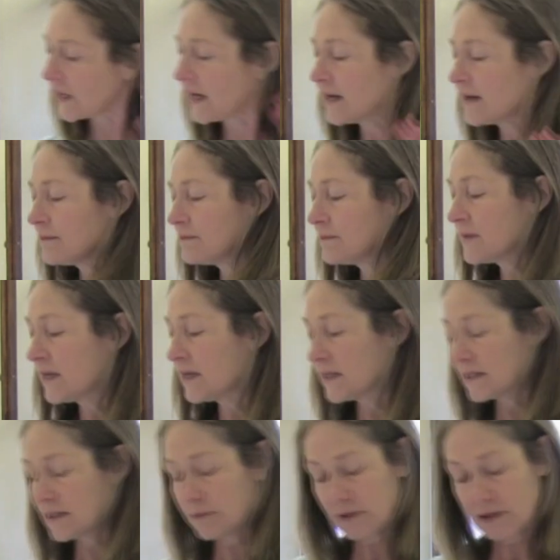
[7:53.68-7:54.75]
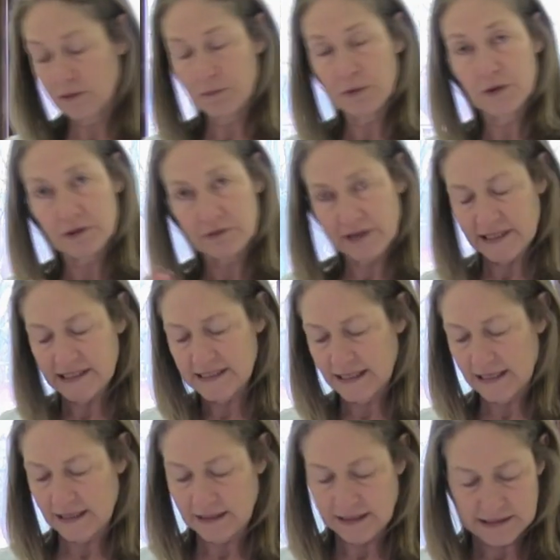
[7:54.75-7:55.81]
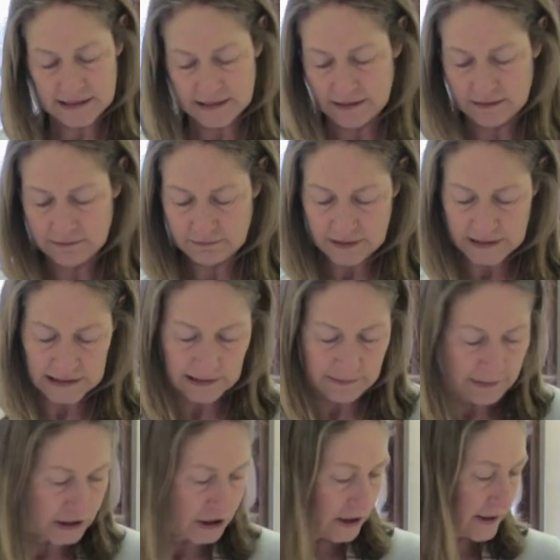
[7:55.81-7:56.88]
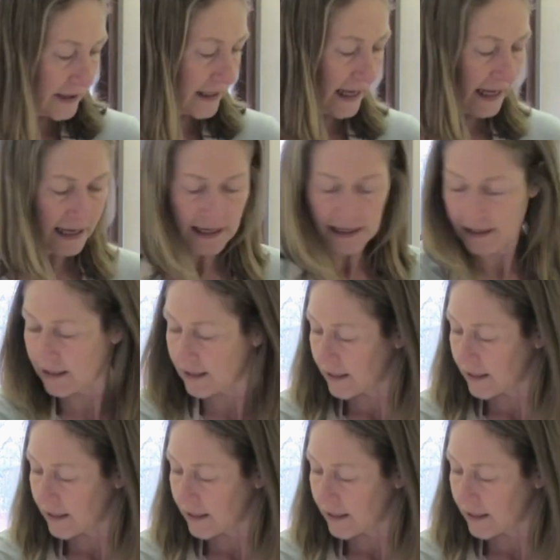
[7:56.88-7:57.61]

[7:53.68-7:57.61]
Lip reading: So we're going to put the rice in, that's nice measured there,